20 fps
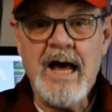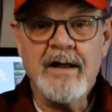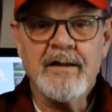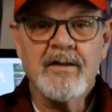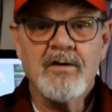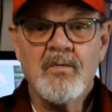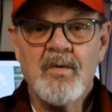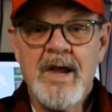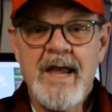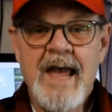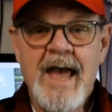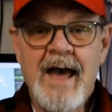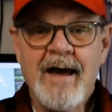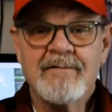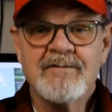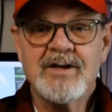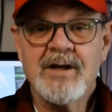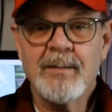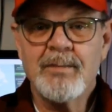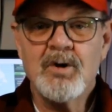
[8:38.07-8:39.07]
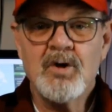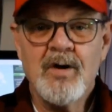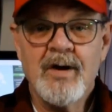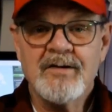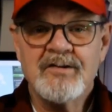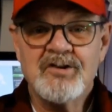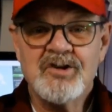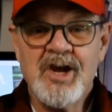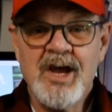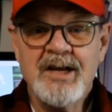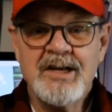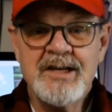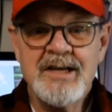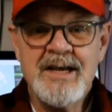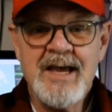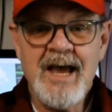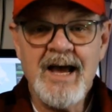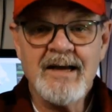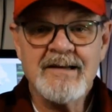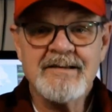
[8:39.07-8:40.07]
Now that we have
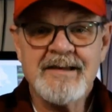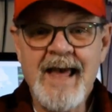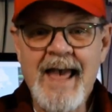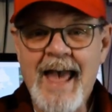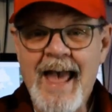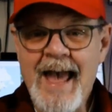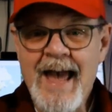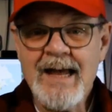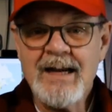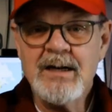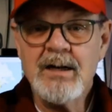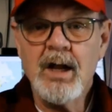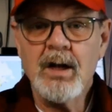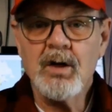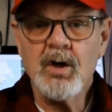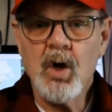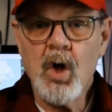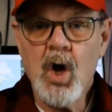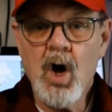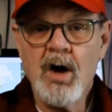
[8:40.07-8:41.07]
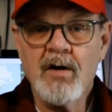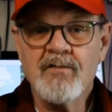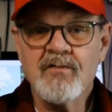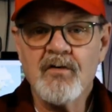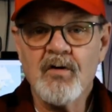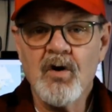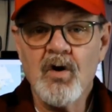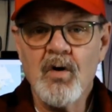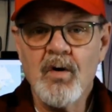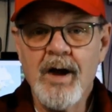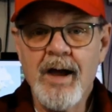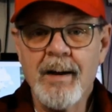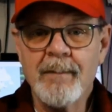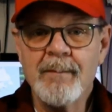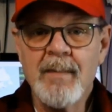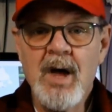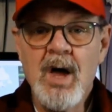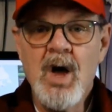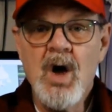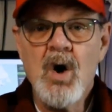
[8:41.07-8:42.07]
WSJTX and
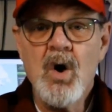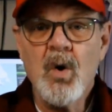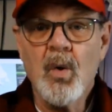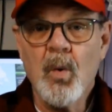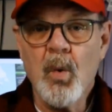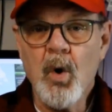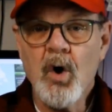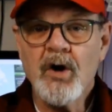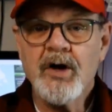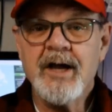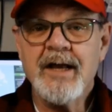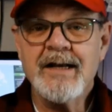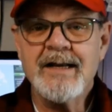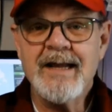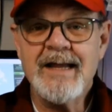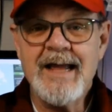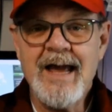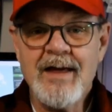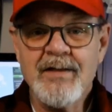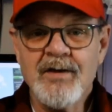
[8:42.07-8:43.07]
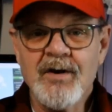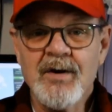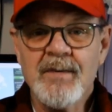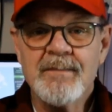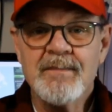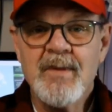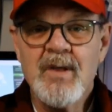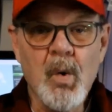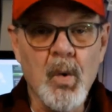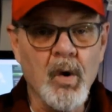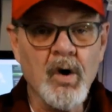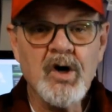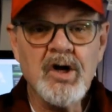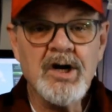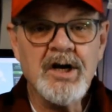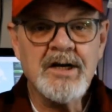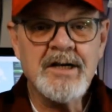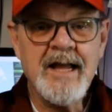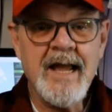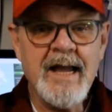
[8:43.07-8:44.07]
log4OM working together, we're
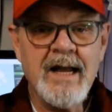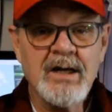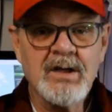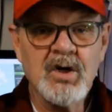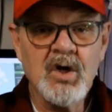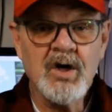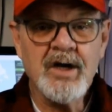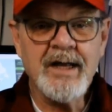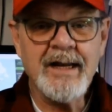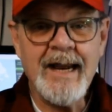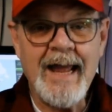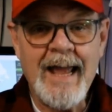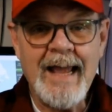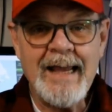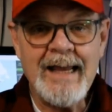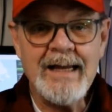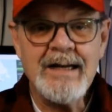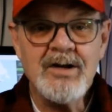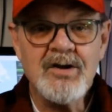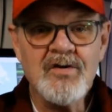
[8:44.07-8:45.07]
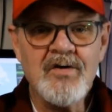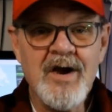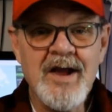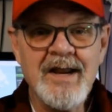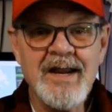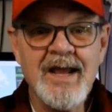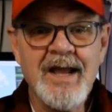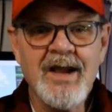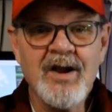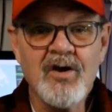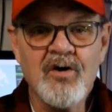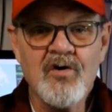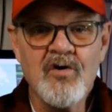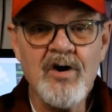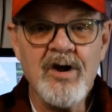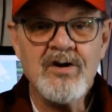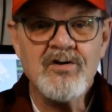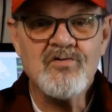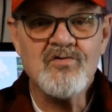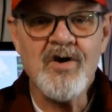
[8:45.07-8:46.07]
going to take a look at integrating
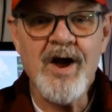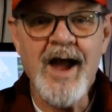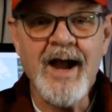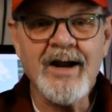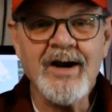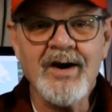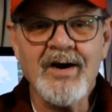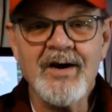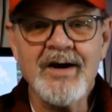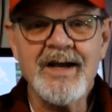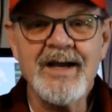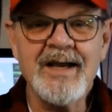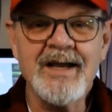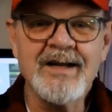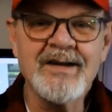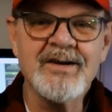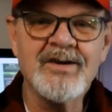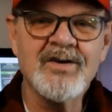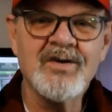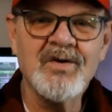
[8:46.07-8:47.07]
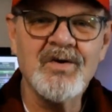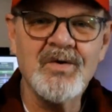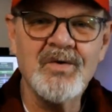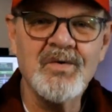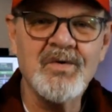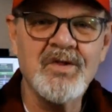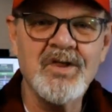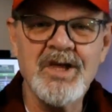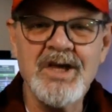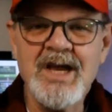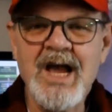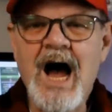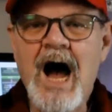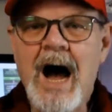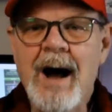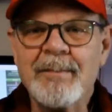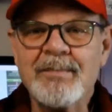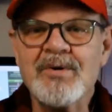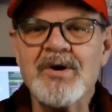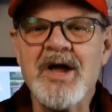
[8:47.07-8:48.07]
GridTracker into the
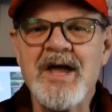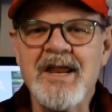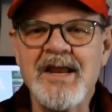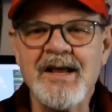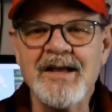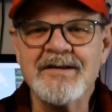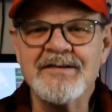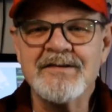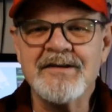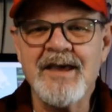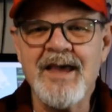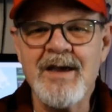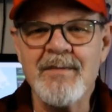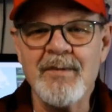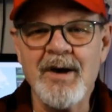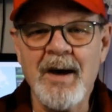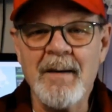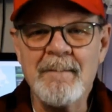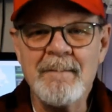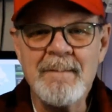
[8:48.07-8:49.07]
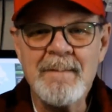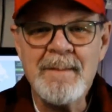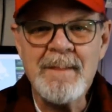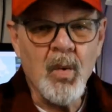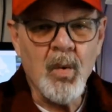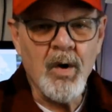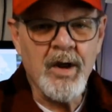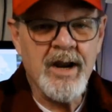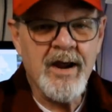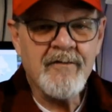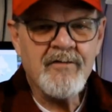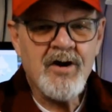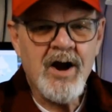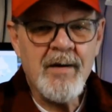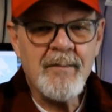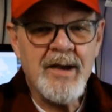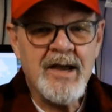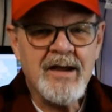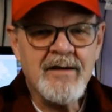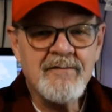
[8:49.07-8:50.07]
operating schema. Whenever
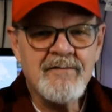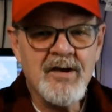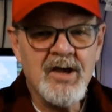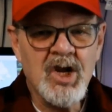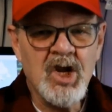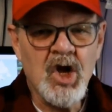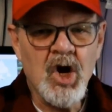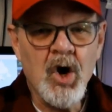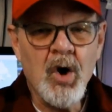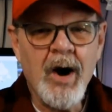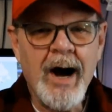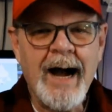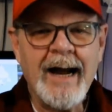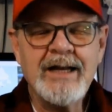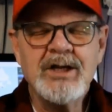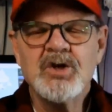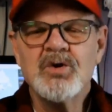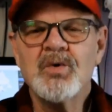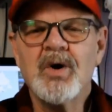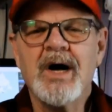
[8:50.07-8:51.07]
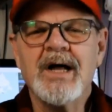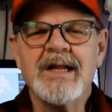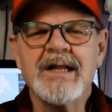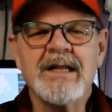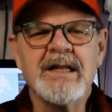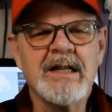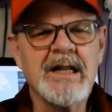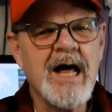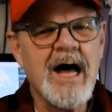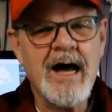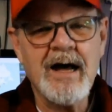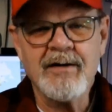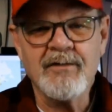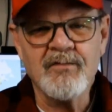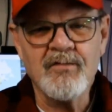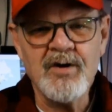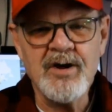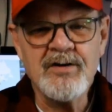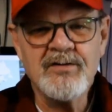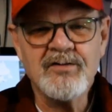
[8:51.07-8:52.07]
I make a video, I do a lot
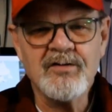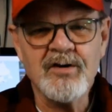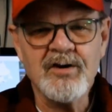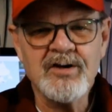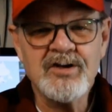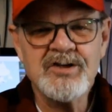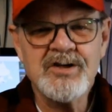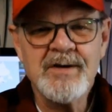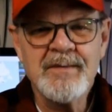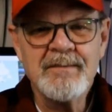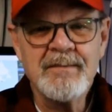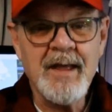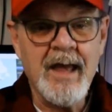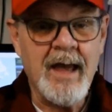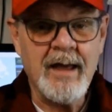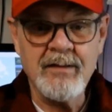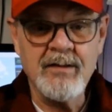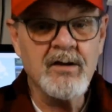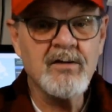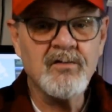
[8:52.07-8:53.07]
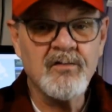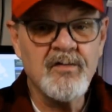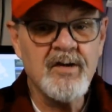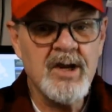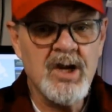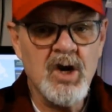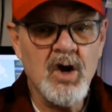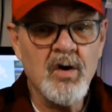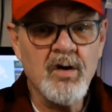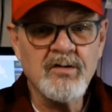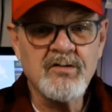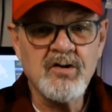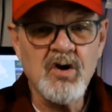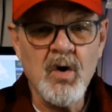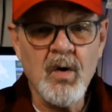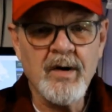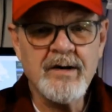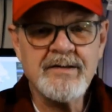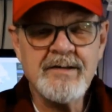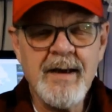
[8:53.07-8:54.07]
of research, and this video is
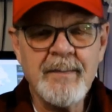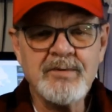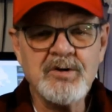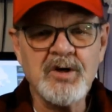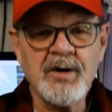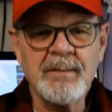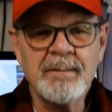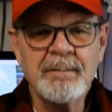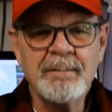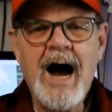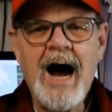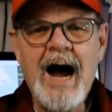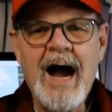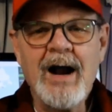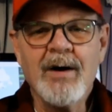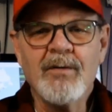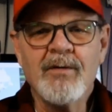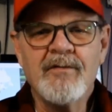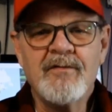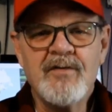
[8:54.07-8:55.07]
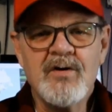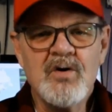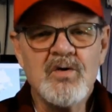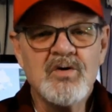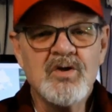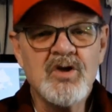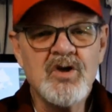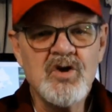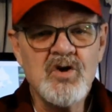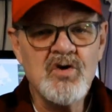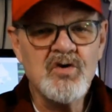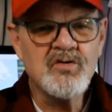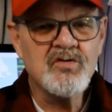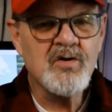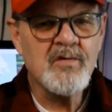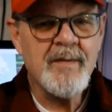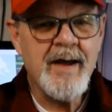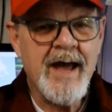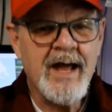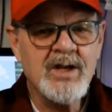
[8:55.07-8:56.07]
no exception. I reviewed the
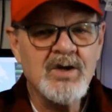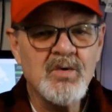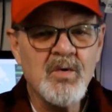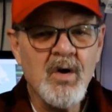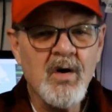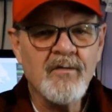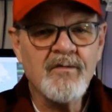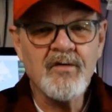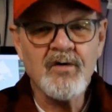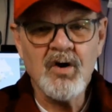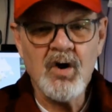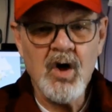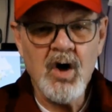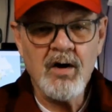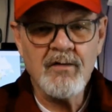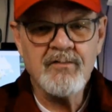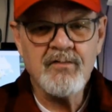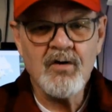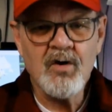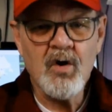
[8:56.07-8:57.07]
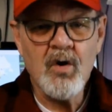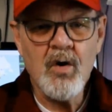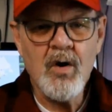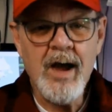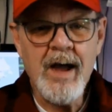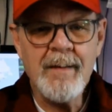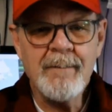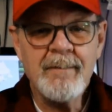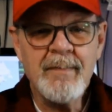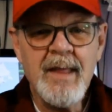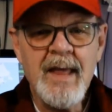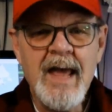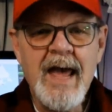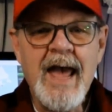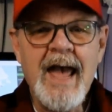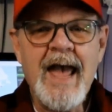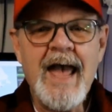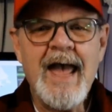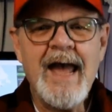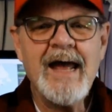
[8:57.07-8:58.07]
user manual for Log4OM,
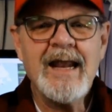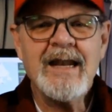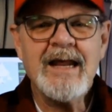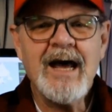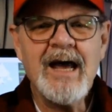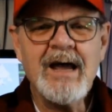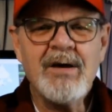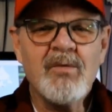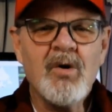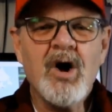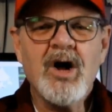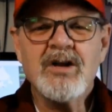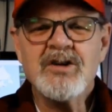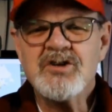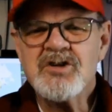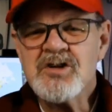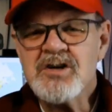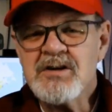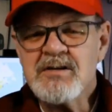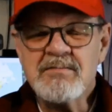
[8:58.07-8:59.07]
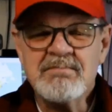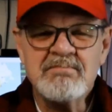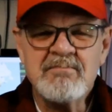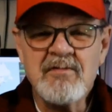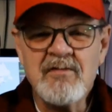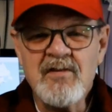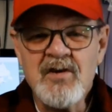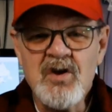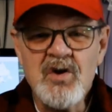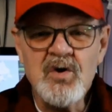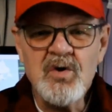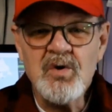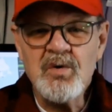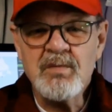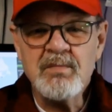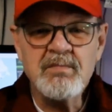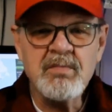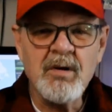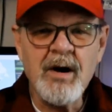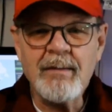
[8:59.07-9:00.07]
and I watched a
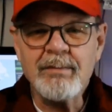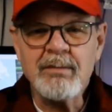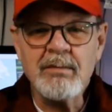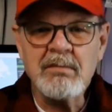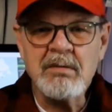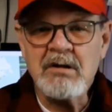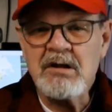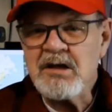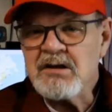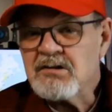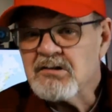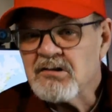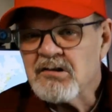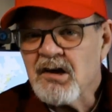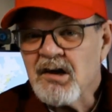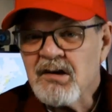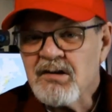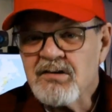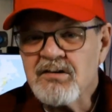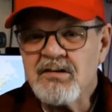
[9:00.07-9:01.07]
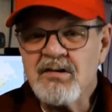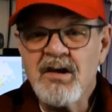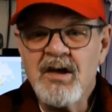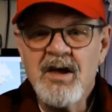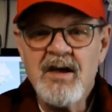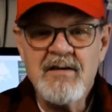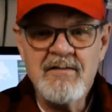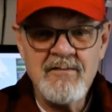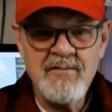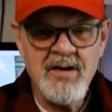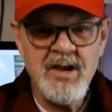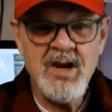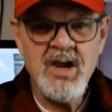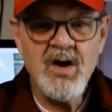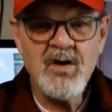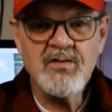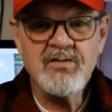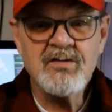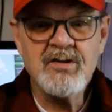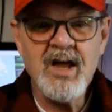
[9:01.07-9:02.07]
few, probably six,
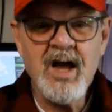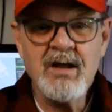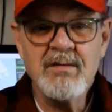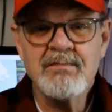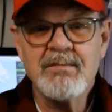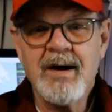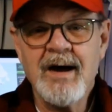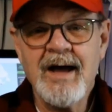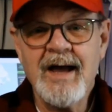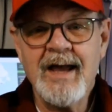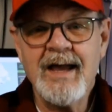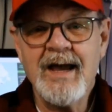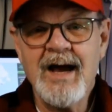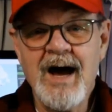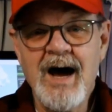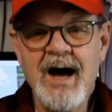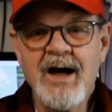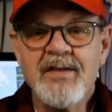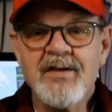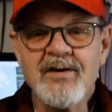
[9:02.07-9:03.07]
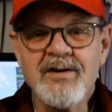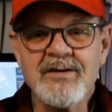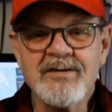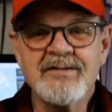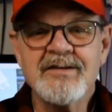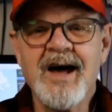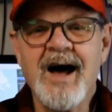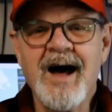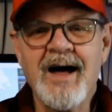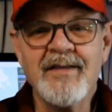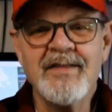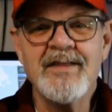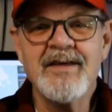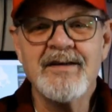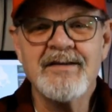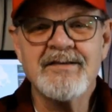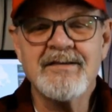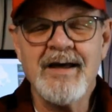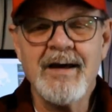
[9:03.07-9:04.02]
videos done by others on this